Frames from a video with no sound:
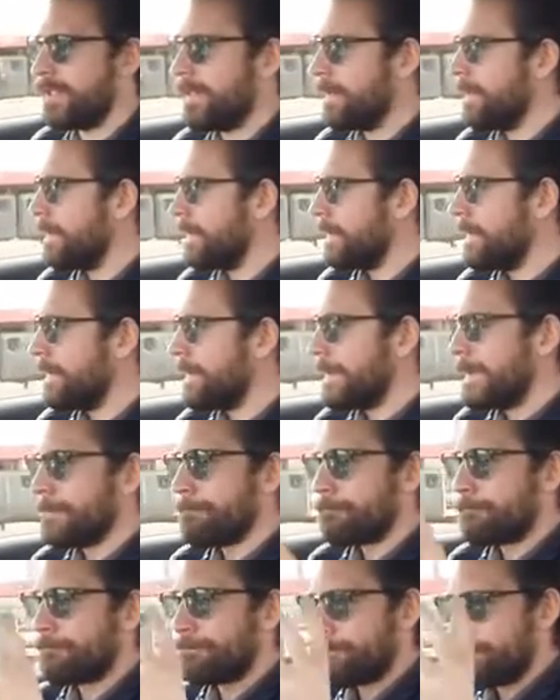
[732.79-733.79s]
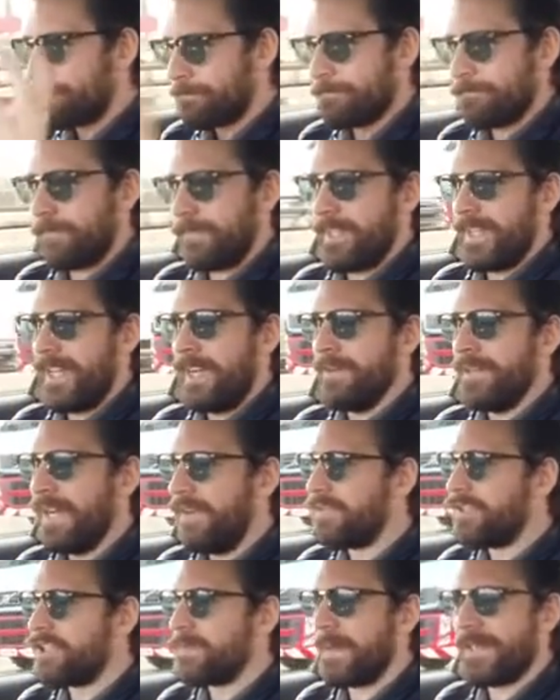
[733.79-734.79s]
I'm gonna
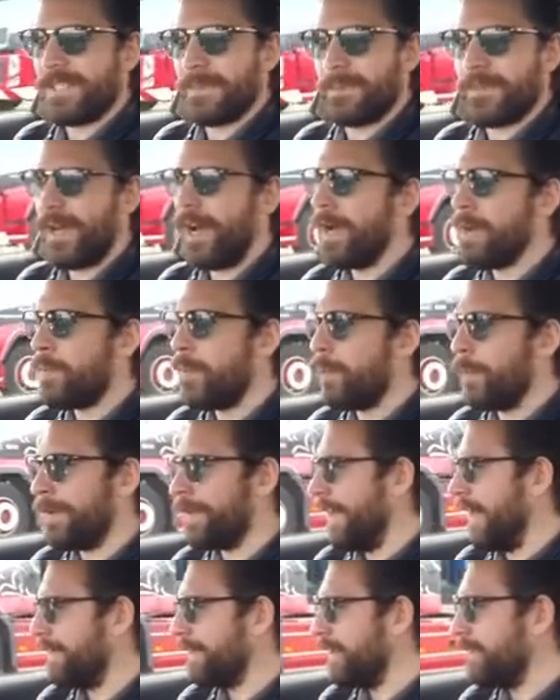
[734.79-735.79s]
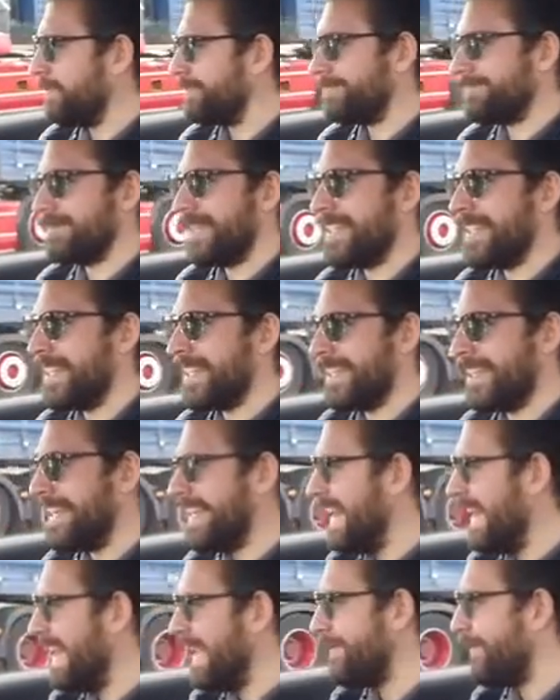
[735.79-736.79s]
have to spend some time with it. I don't, is it gonna
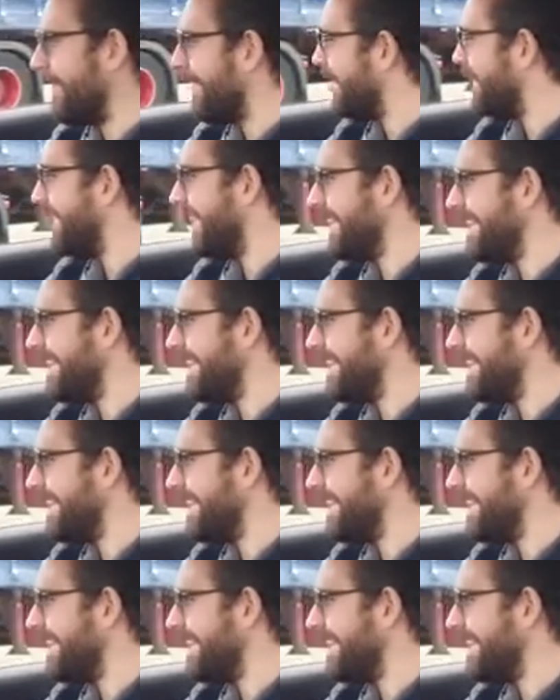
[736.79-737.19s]
need one?